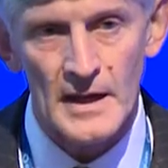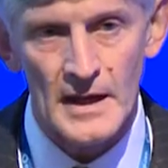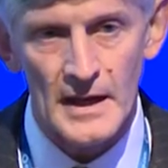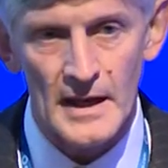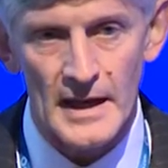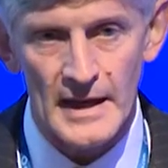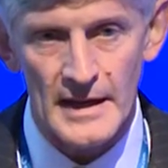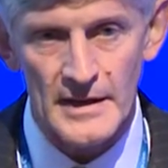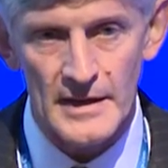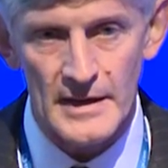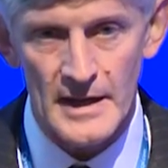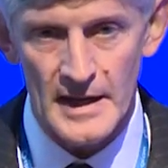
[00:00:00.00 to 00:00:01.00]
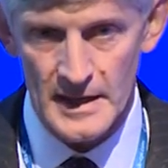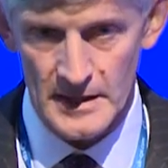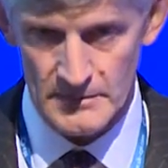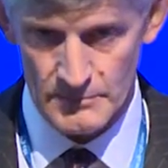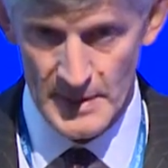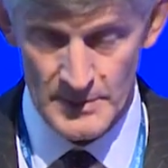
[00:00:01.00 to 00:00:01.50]
Uh, and
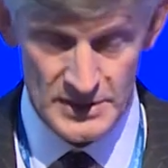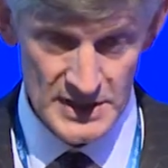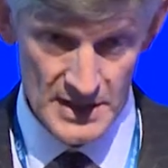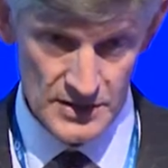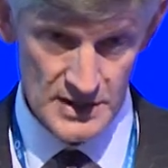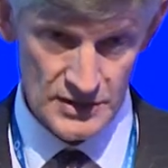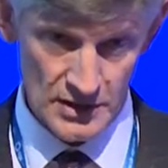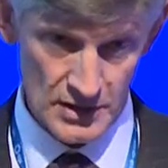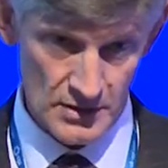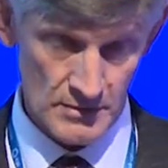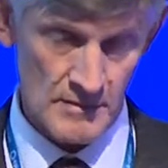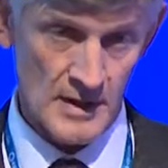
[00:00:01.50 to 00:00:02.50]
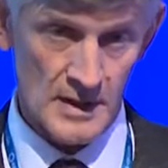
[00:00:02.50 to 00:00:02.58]
uh, maybe 10 years ago,